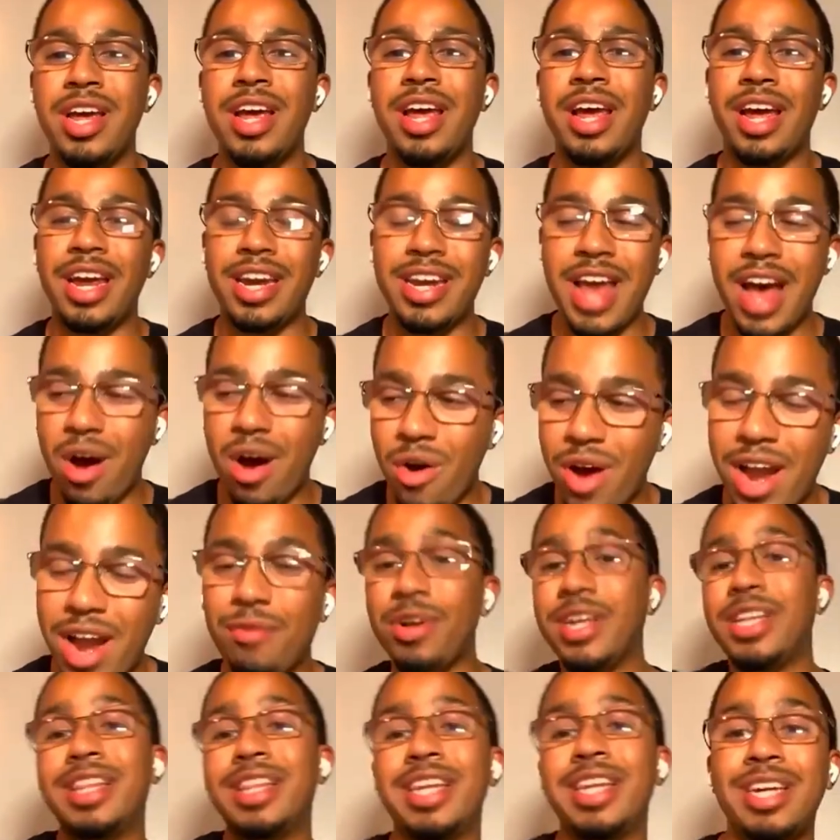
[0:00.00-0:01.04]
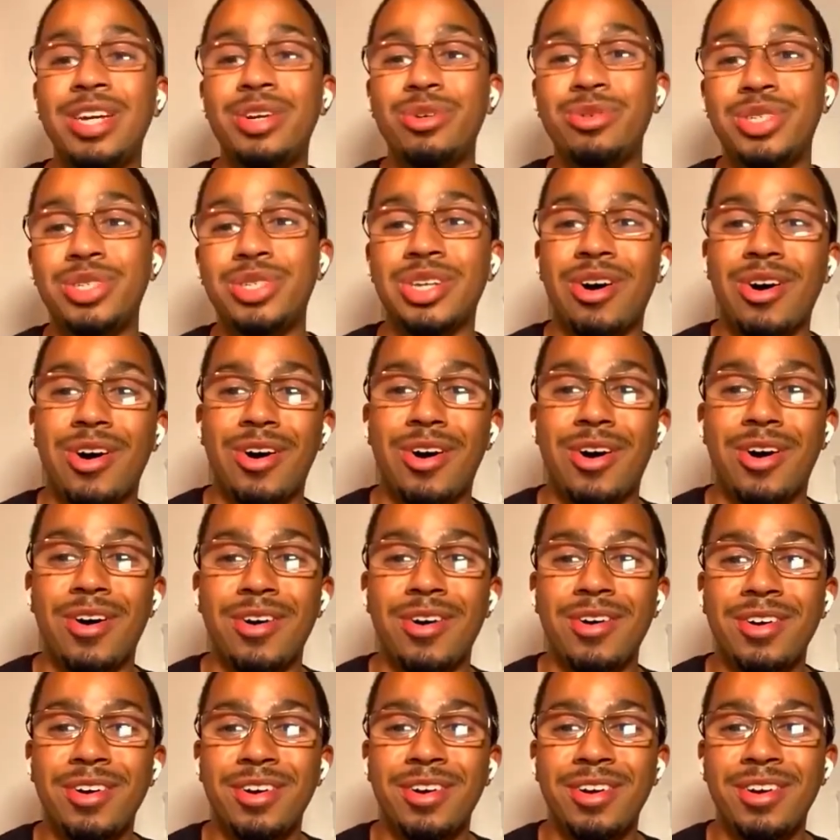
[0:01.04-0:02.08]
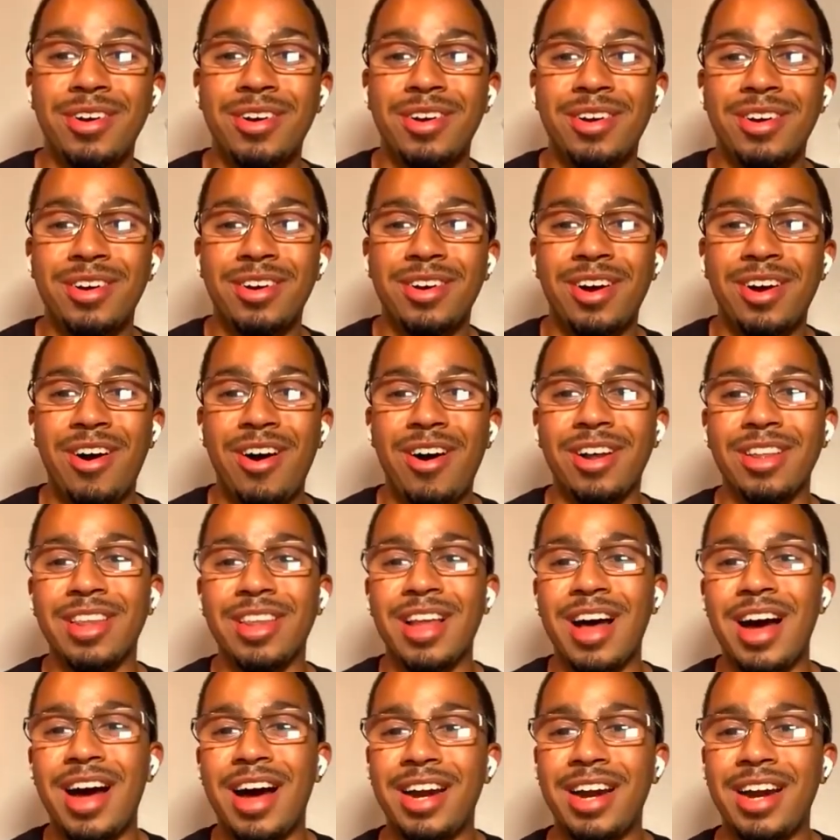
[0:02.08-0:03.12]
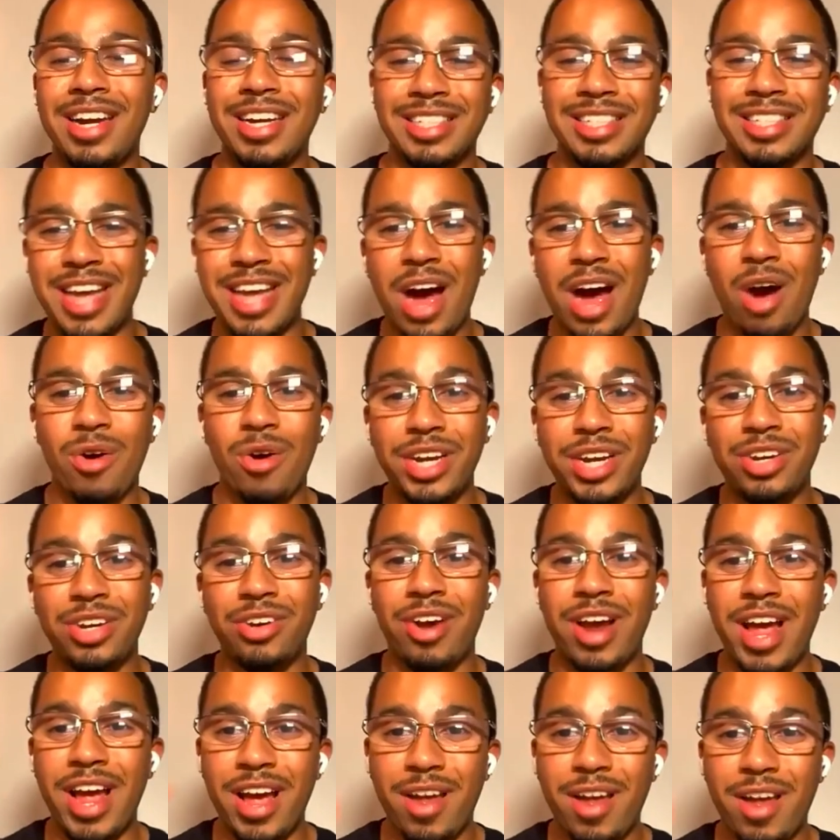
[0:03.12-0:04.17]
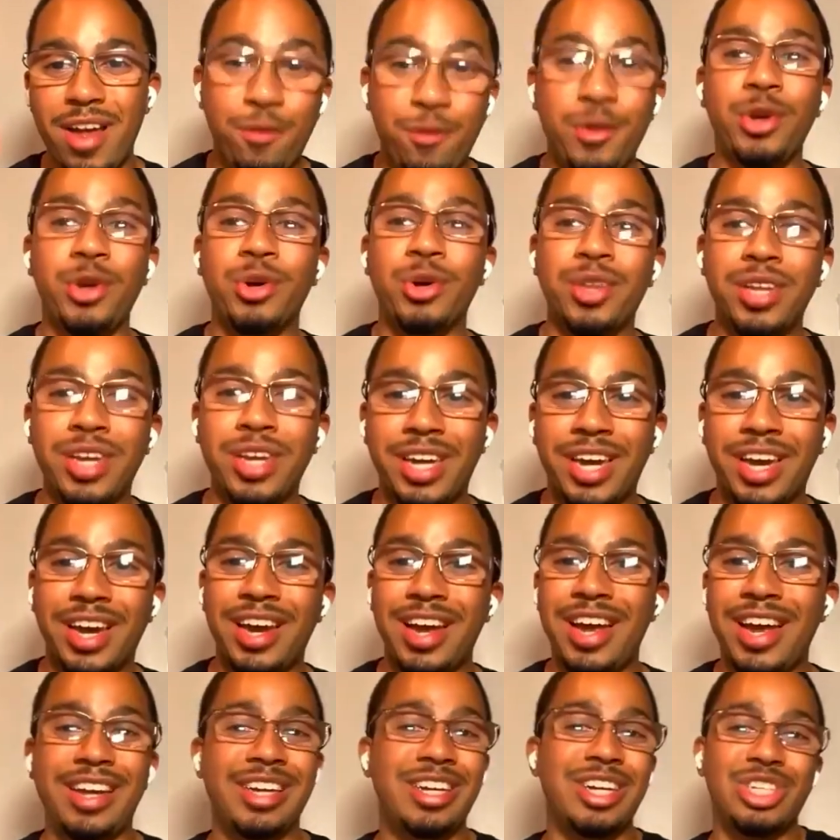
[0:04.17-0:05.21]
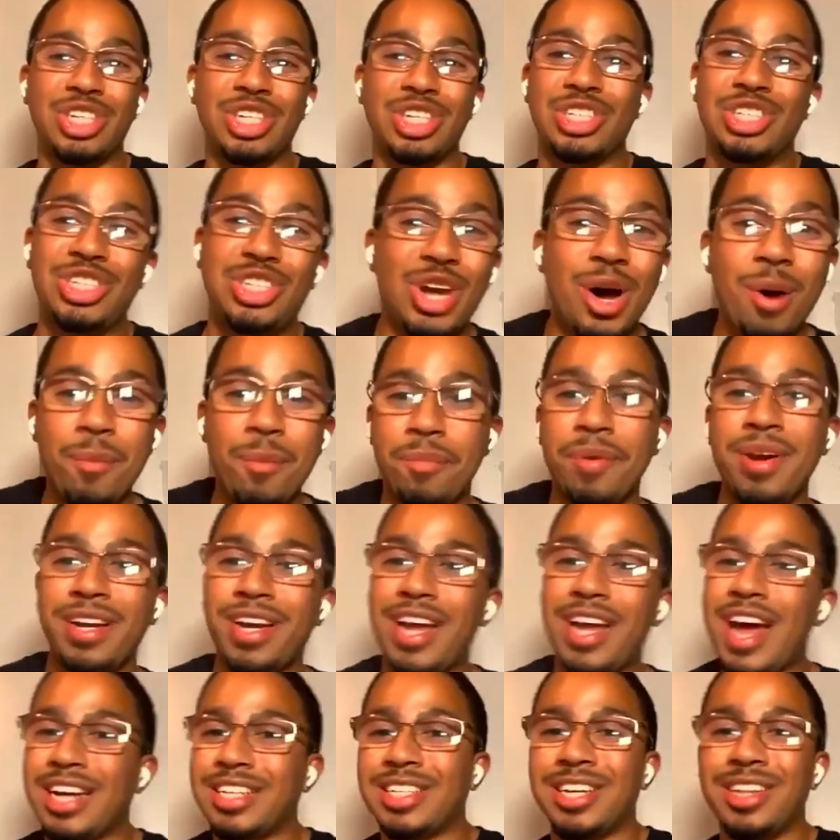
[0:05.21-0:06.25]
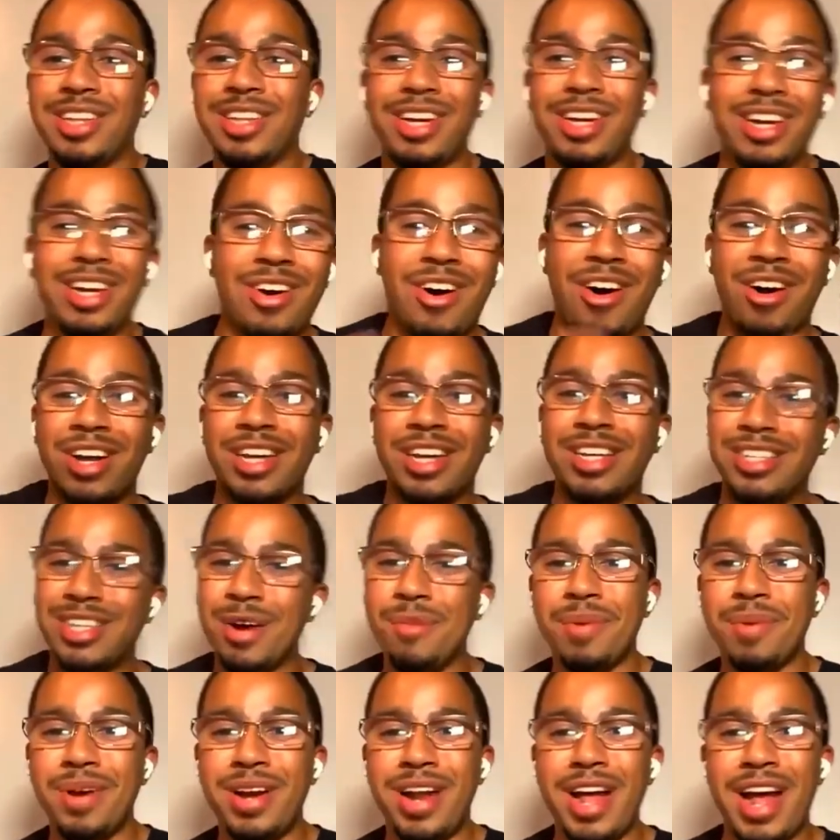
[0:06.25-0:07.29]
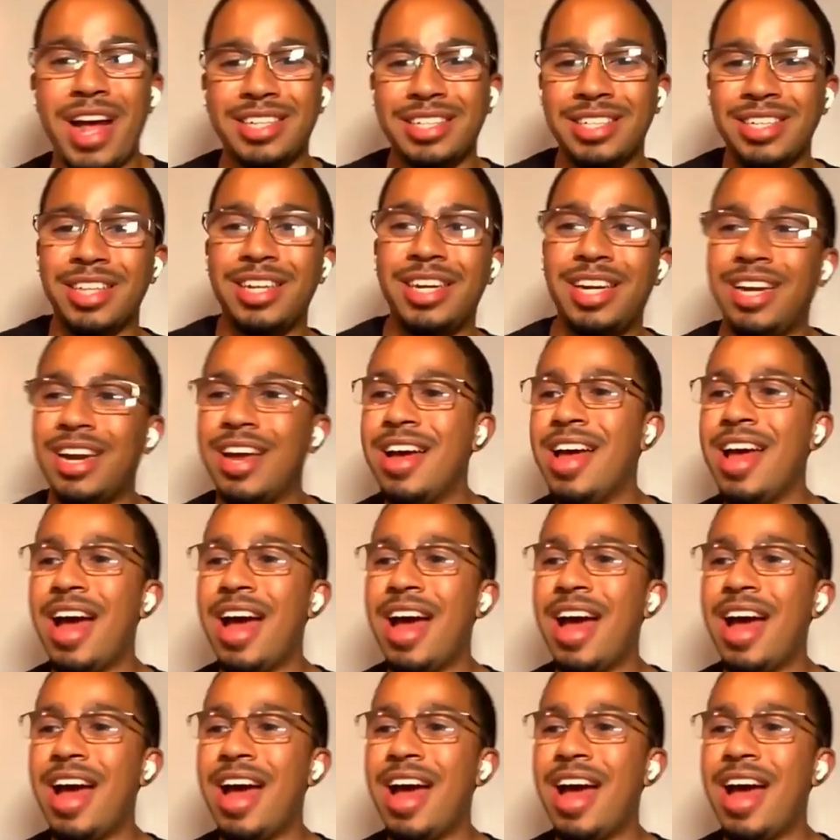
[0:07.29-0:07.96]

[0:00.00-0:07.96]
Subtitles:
And now everything you saw online is now in your head, fueling it. And you're just dumping gasoline on it, dumping gasoline.